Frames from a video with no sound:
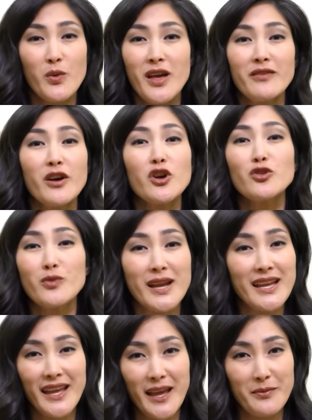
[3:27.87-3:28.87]
we have a
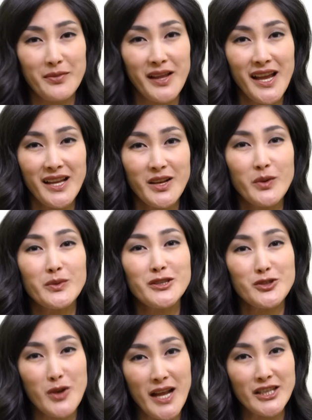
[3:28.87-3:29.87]
great game plan
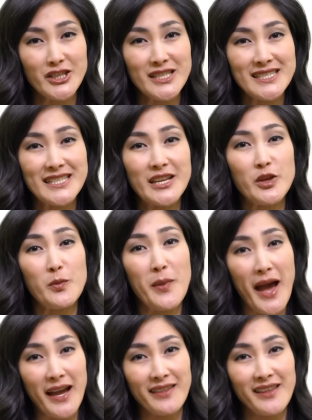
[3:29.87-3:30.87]
with strategies to get you
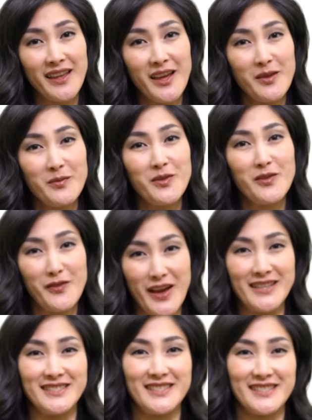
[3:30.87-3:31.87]
back in the game the
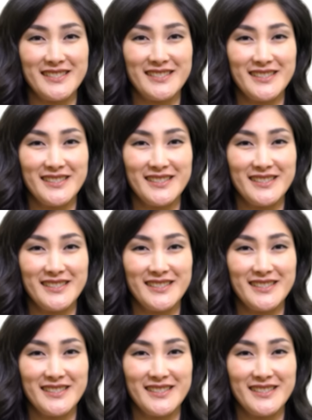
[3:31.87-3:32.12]
fastest.